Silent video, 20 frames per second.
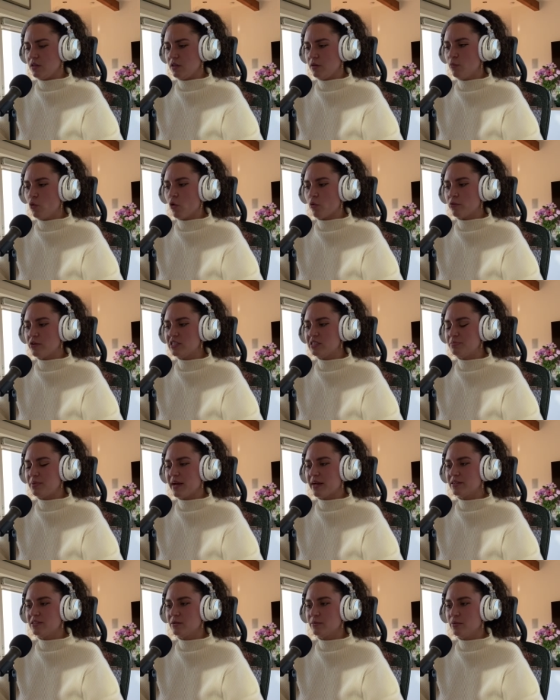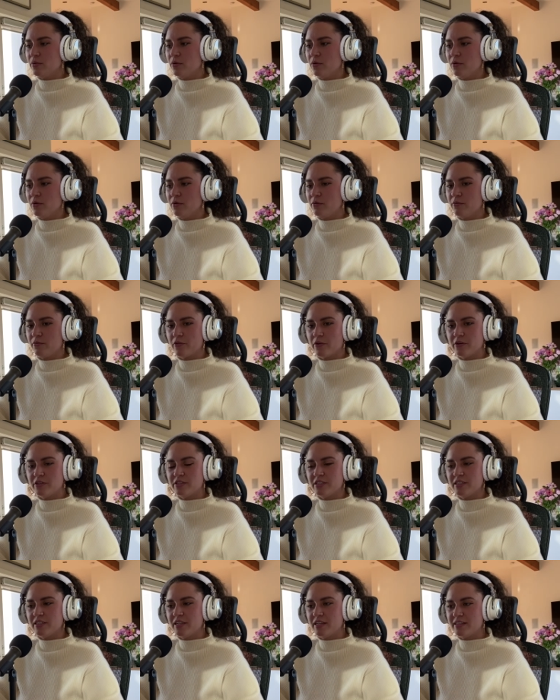more respectable
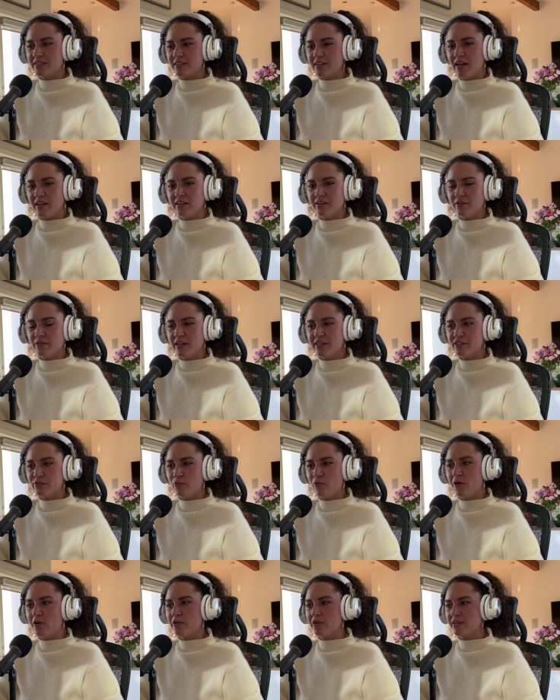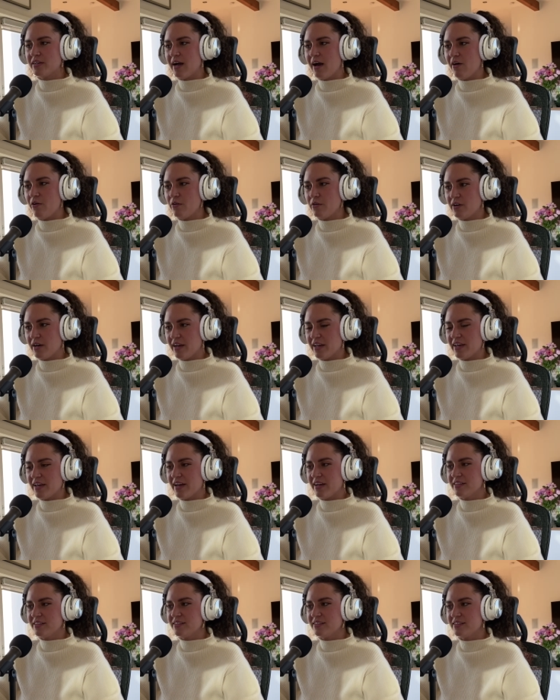version that is a little less watered down, I
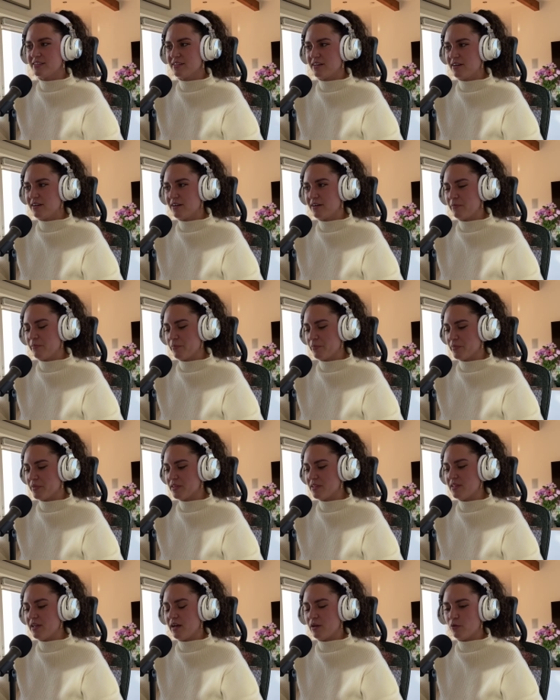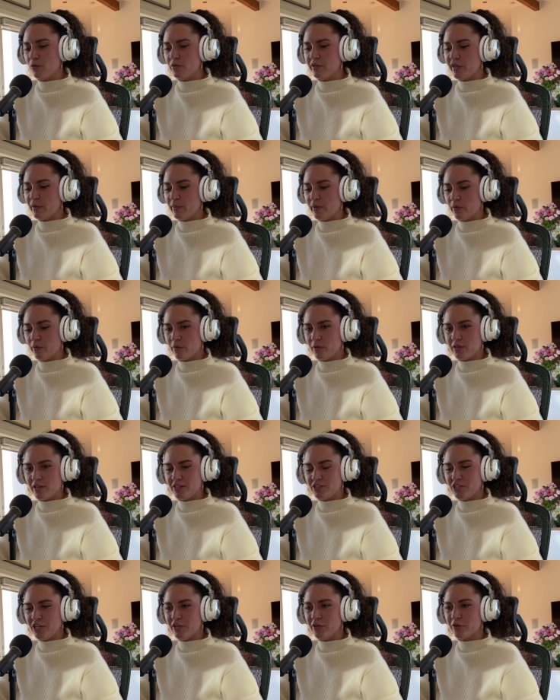guess. It's not only about
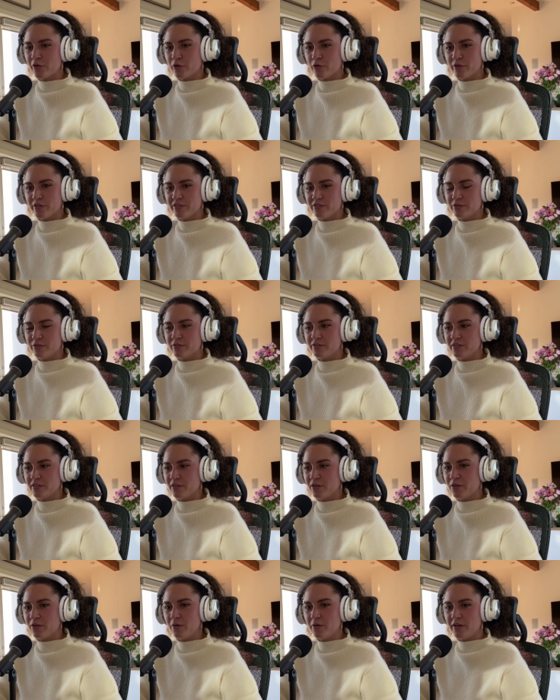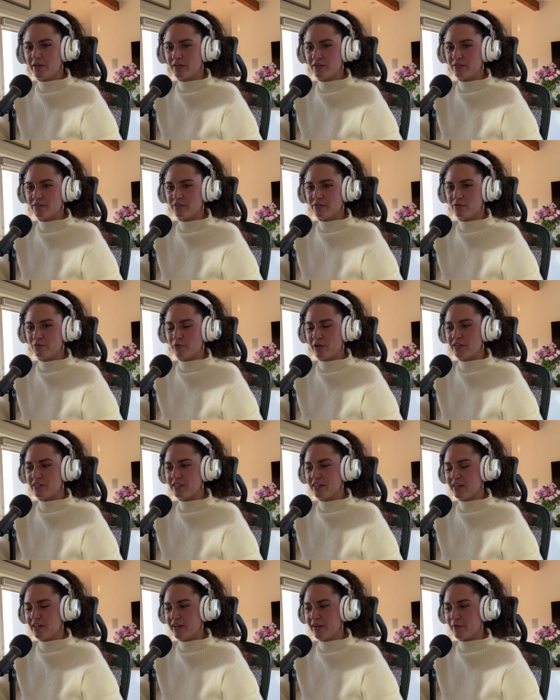clutching your crystals and going
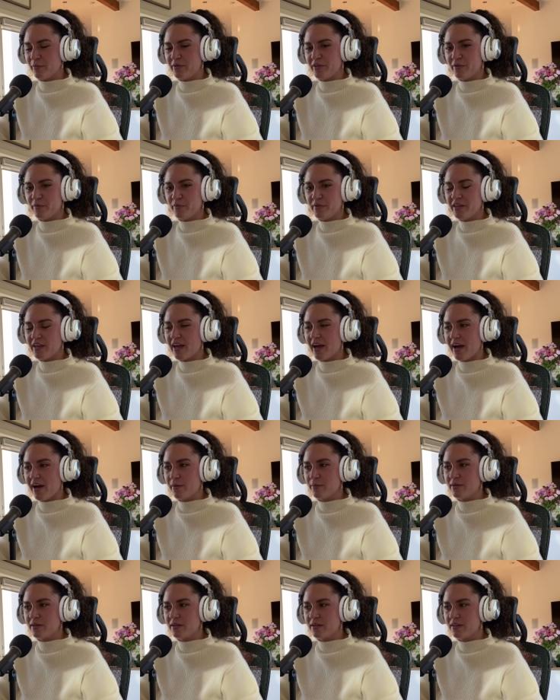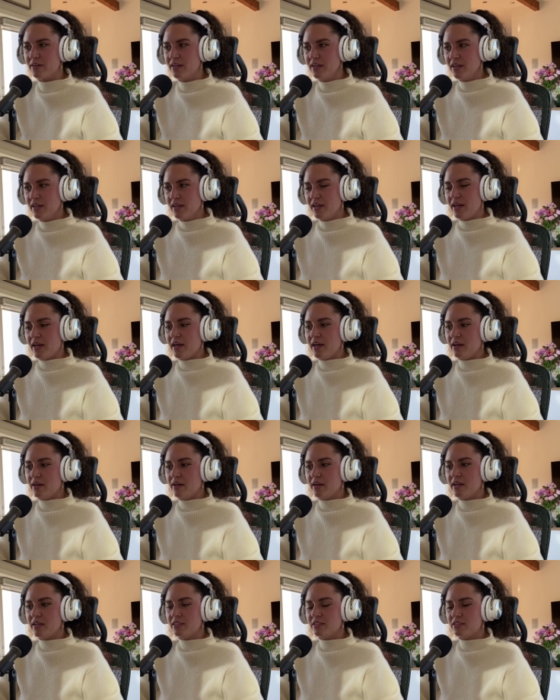renting an Airbnb cabin. It
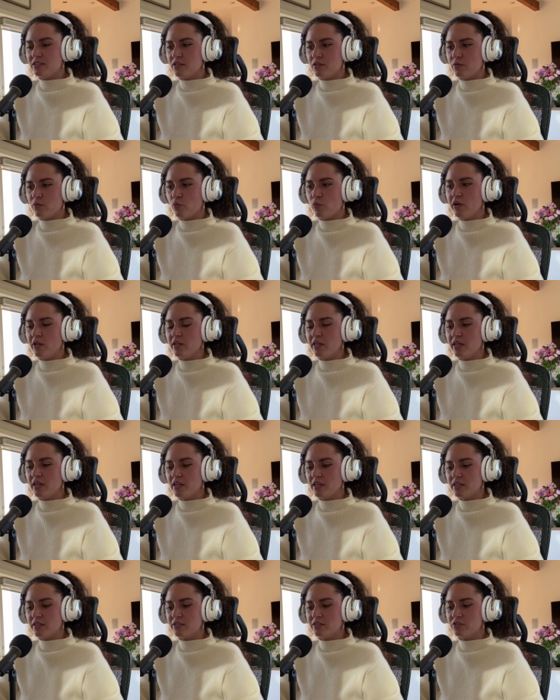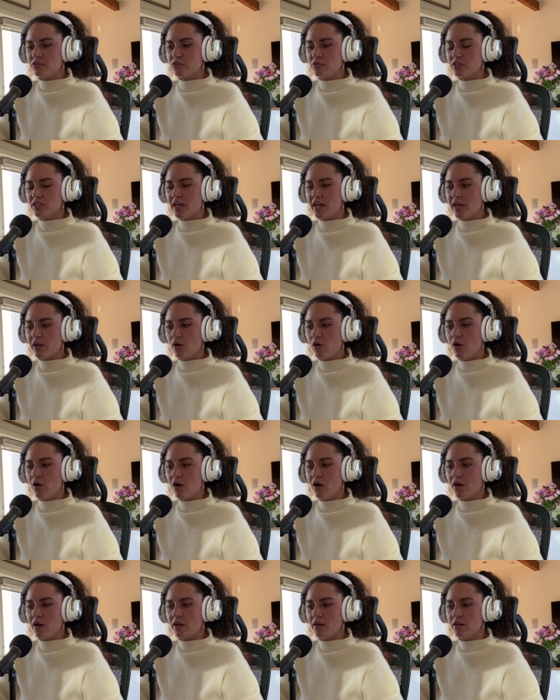is the willingness to take
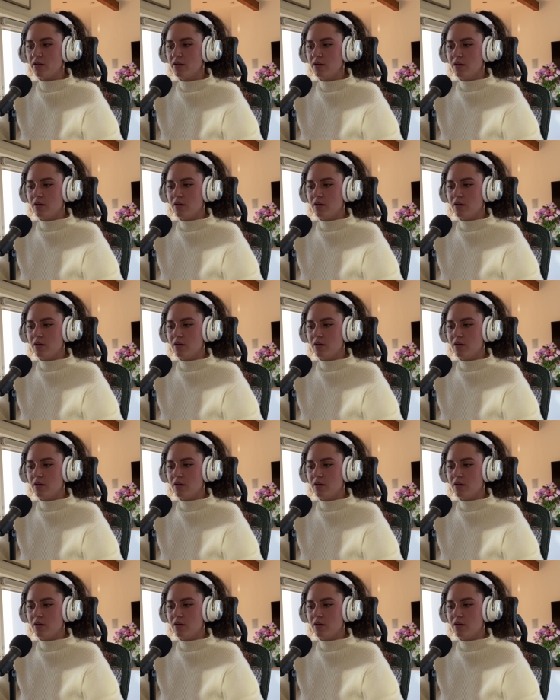on